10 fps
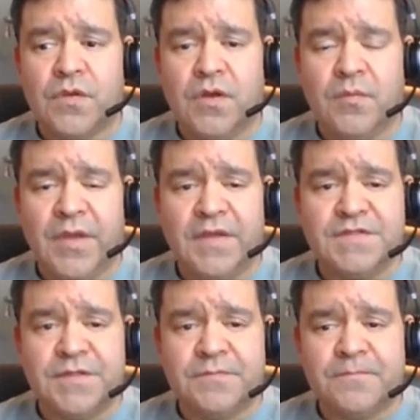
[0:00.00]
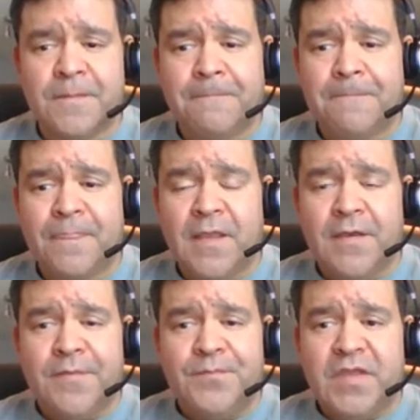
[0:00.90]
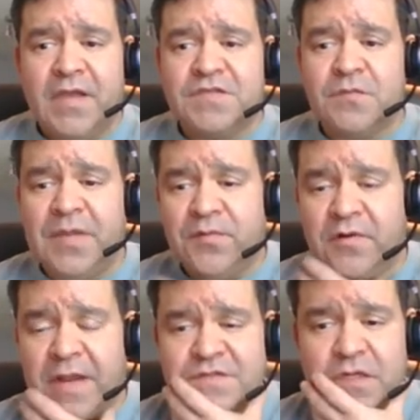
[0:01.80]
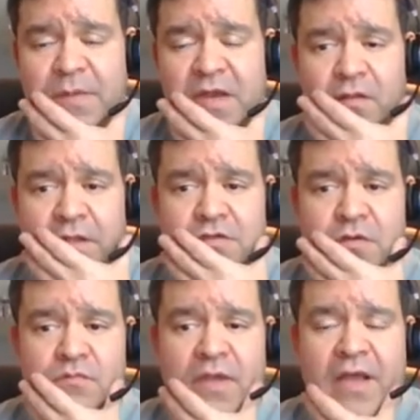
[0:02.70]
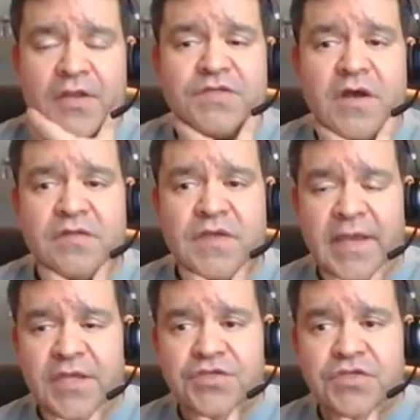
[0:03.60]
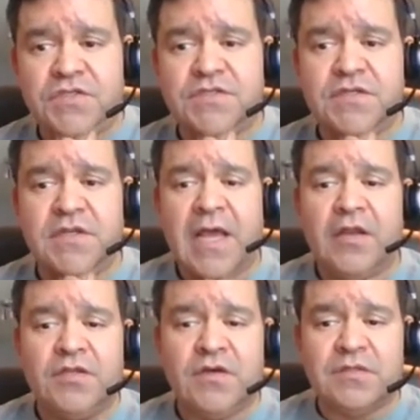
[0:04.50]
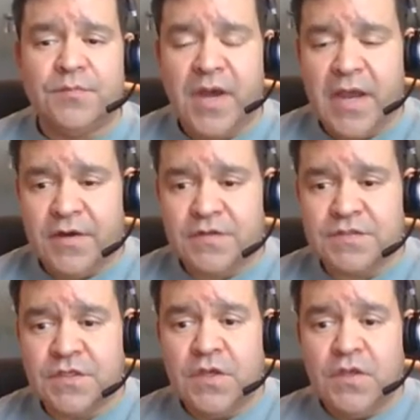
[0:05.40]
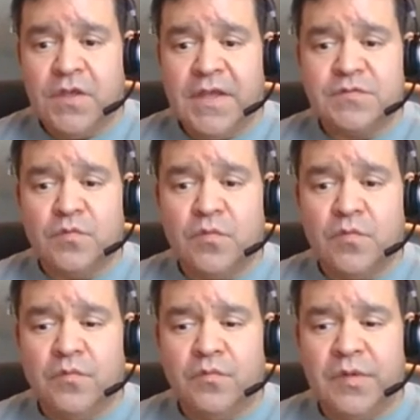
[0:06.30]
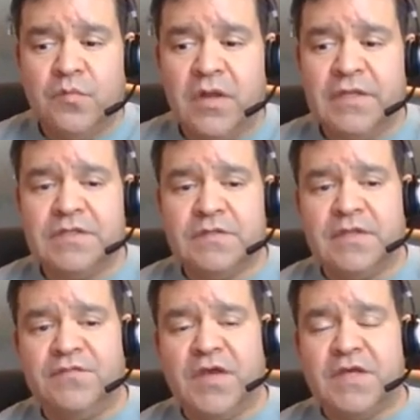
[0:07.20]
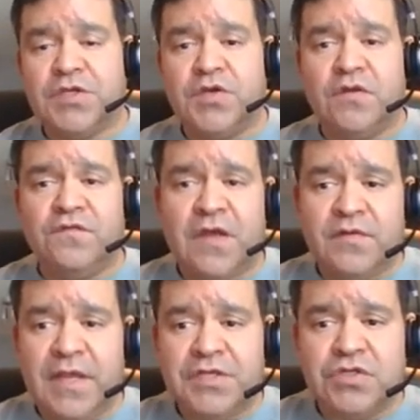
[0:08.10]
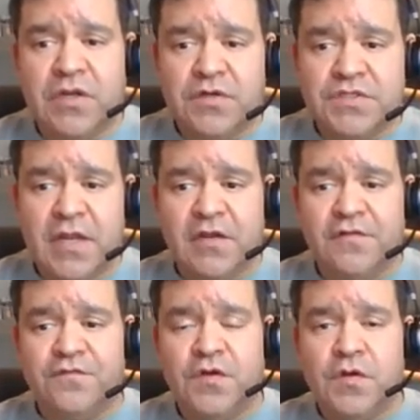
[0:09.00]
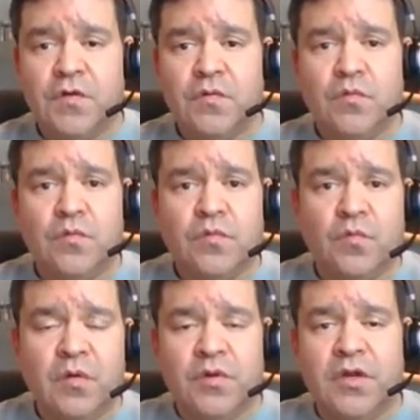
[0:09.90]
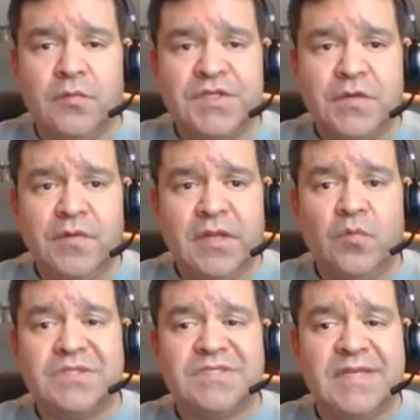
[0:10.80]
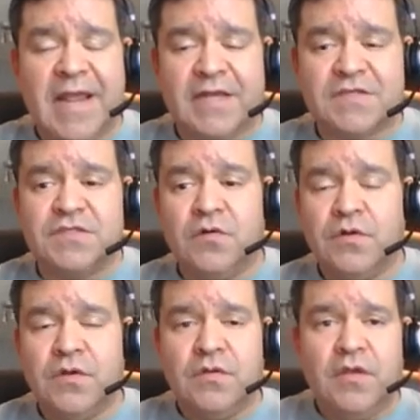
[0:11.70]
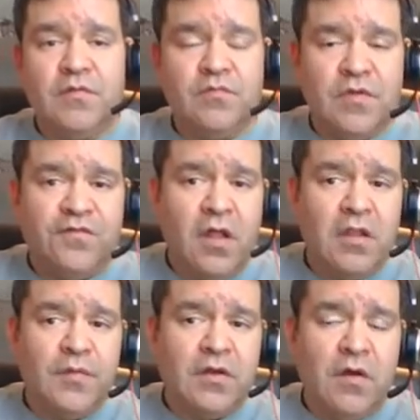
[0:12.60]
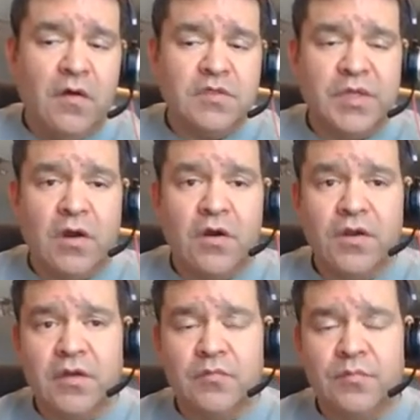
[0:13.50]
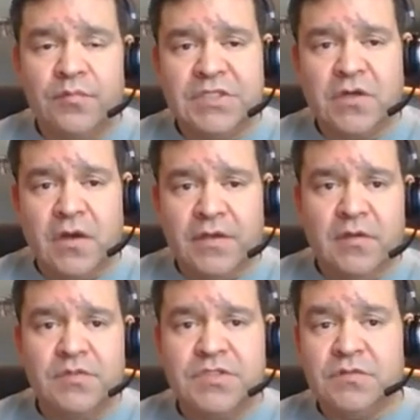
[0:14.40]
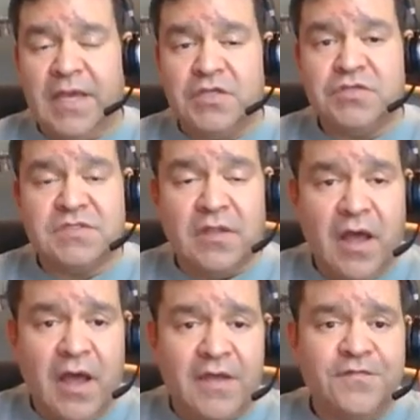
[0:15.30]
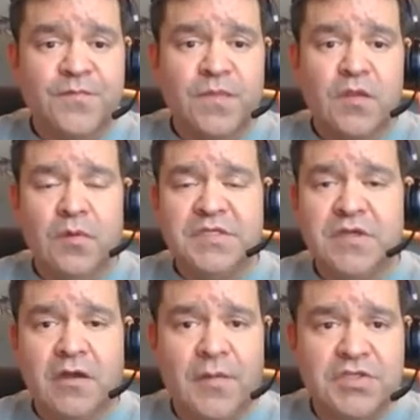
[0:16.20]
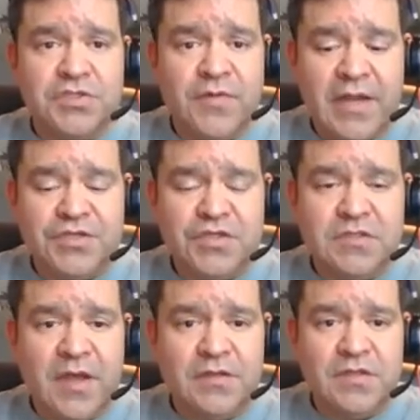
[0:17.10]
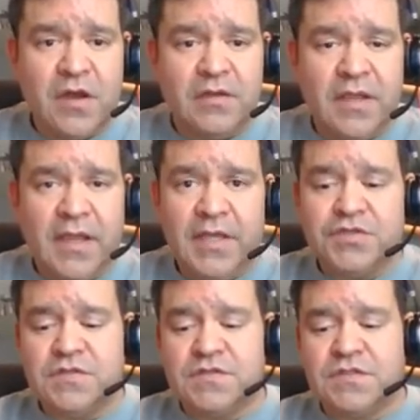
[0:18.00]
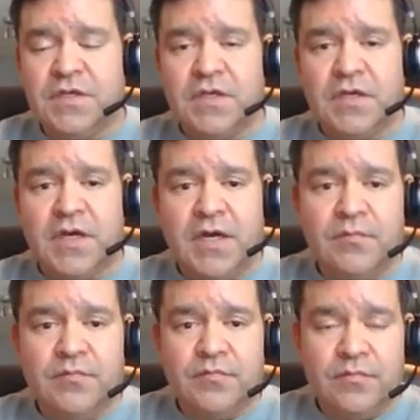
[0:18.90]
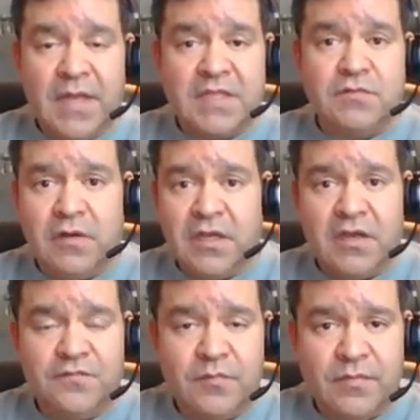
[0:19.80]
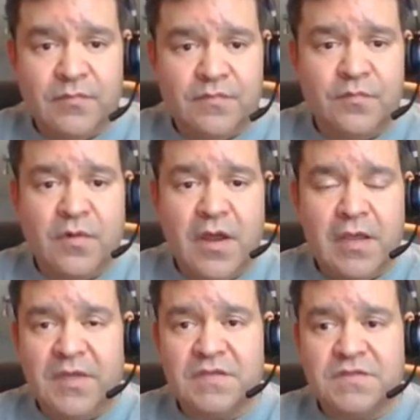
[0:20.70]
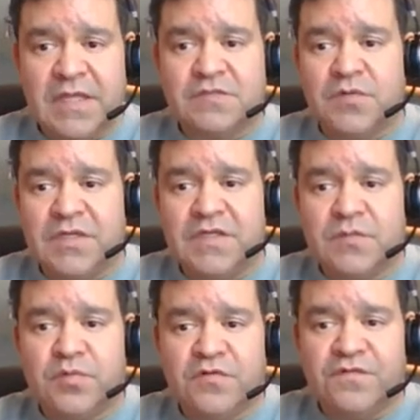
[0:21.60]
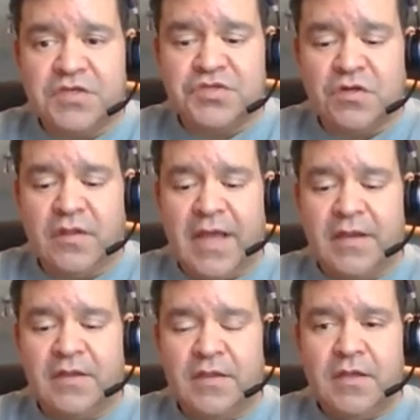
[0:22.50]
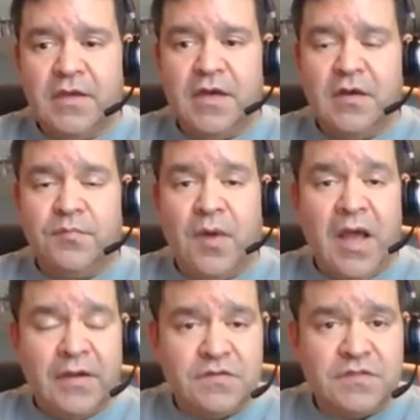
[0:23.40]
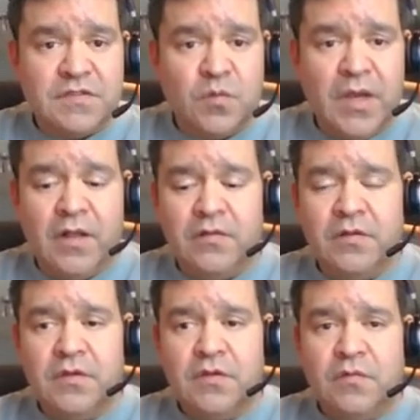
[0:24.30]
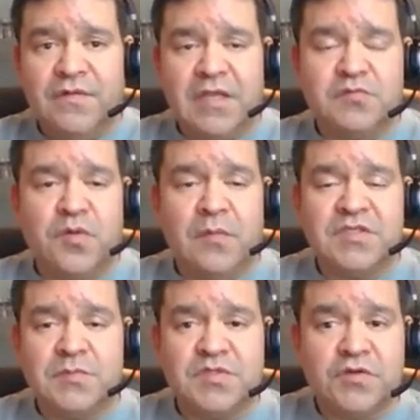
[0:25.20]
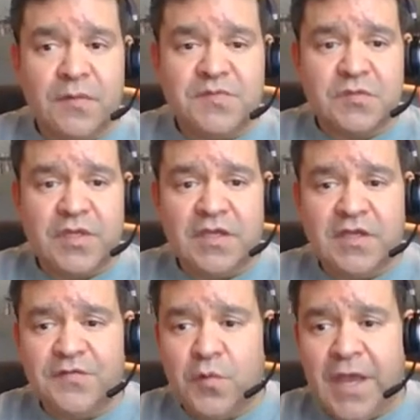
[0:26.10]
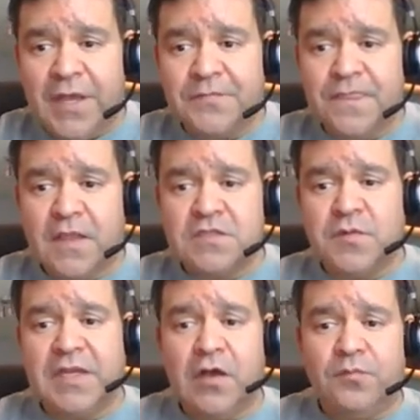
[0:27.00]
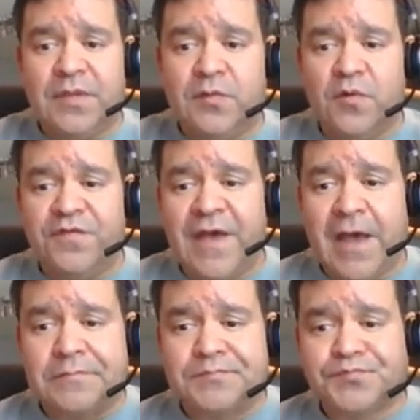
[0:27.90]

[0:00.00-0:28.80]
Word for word: Amazing. I Love it. I love it. Yeah, some people are asking about like how do you talk to agents and how do you talk to buyers? You guys, we wanted to give you guys a good foundation, understanding of what we're going to be doing and what's next. So, yep. in following calls, we are going to be talking to, to, agents live. We'll be talking about strategies about talking to agents. Um, that's all going to come from from Ryan because that's what he's a professional at. Um, buyers as well. We've got some, probably some scripts that we can give away, so we can help people with that.